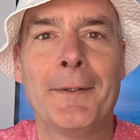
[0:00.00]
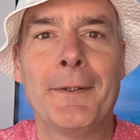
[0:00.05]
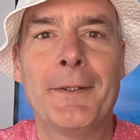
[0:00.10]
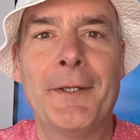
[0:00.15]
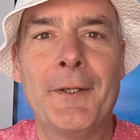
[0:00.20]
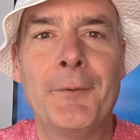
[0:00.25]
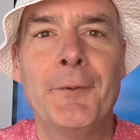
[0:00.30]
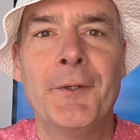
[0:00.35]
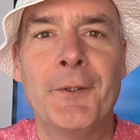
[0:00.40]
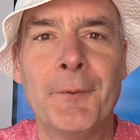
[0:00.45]

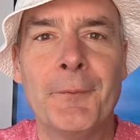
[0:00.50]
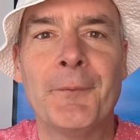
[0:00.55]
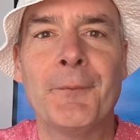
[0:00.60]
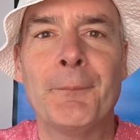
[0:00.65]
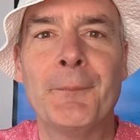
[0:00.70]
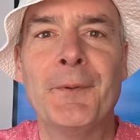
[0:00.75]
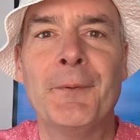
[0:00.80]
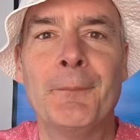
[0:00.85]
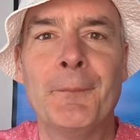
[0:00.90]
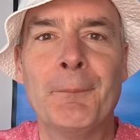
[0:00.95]

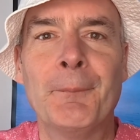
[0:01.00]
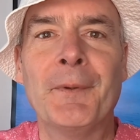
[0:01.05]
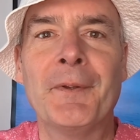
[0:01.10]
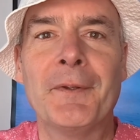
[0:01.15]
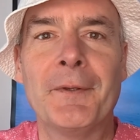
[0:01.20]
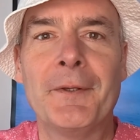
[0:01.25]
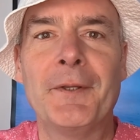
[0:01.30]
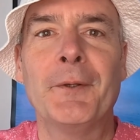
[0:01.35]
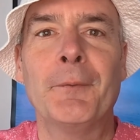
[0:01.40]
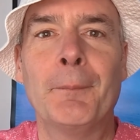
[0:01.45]

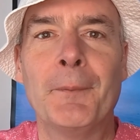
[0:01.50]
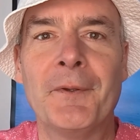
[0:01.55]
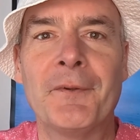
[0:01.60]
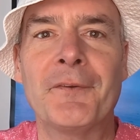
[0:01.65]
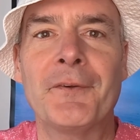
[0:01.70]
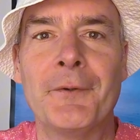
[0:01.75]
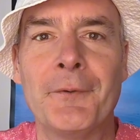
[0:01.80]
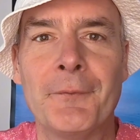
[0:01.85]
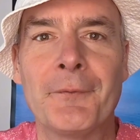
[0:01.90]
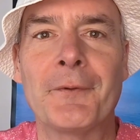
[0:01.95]
You
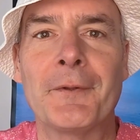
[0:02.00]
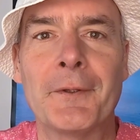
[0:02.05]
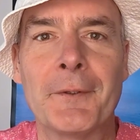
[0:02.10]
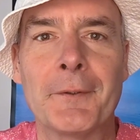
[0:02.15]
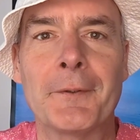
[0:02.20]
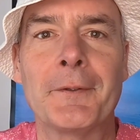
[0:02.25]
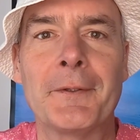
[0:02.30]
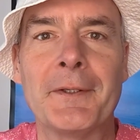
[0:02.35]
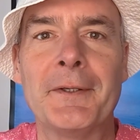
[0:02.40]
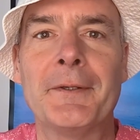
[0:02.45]
misuse
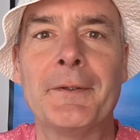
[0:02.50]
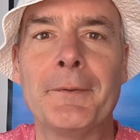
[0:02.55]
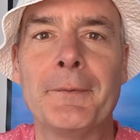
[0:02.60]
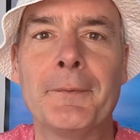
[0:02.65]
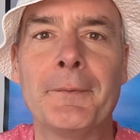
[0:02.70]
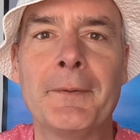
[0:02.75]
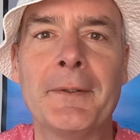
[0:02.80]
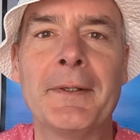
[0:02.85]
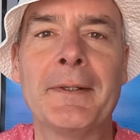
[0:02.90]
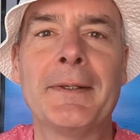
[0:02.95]
literally,
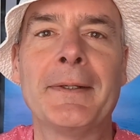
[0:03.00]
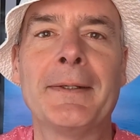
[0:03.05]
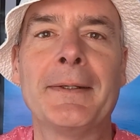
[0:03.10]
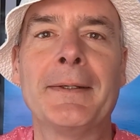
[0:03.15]
dude.